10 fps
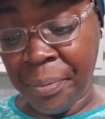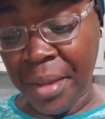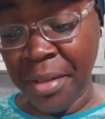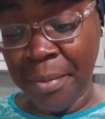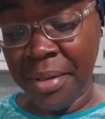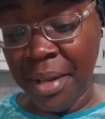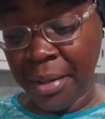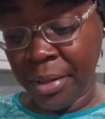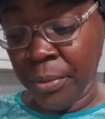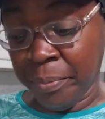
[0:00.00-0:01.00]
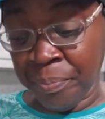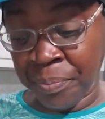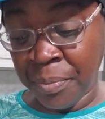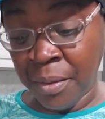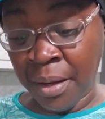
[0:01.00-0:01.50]
That's the best I can do.
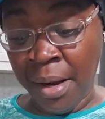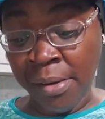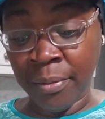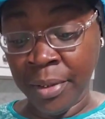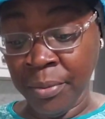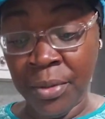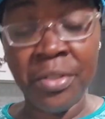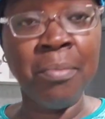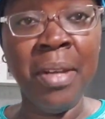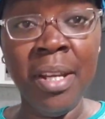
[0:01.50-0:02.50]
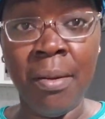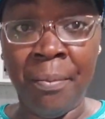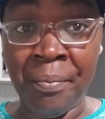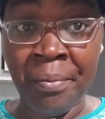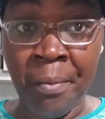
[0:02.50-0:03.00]
You want some meat?
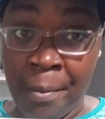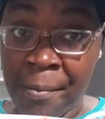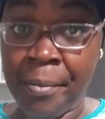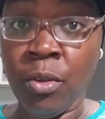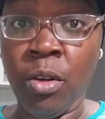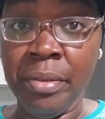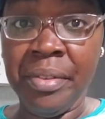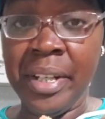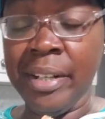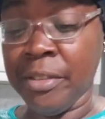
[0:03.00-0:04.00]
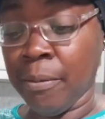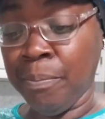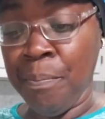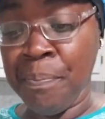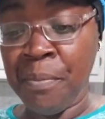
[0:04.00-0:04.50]
Gonna be fast.
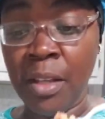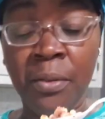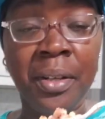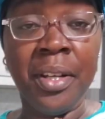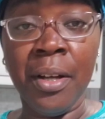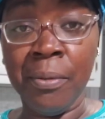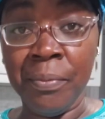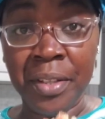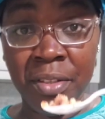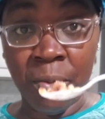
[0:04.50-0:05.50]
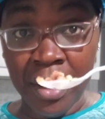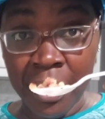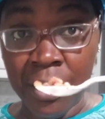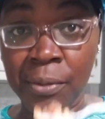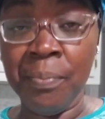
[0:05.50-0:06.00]
Where you go is the way
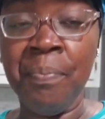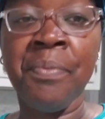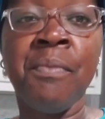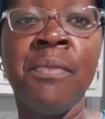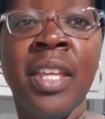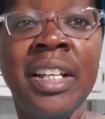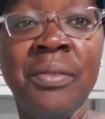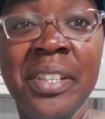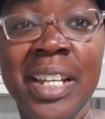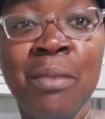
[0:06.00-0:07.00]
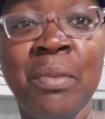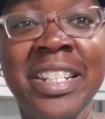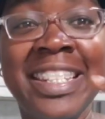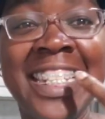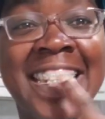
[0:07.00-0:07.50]
to go when you got
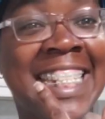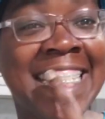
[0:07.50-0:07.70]
braces.